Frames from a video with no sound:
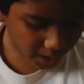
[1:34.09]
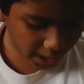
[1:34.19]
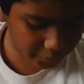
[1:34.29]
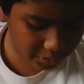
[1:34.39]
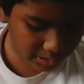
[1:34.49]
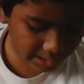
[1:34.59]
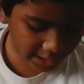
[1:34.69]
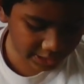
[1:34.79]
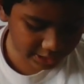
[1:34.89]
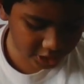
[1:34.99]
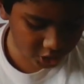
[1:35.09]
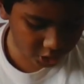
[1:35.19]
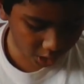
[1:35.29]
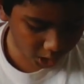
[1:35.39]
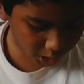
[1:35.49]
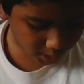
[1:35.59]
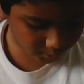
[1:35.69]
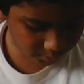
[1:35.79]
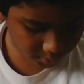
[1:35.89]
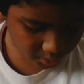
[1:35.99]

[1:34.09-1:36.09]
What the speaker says: I would rather starve.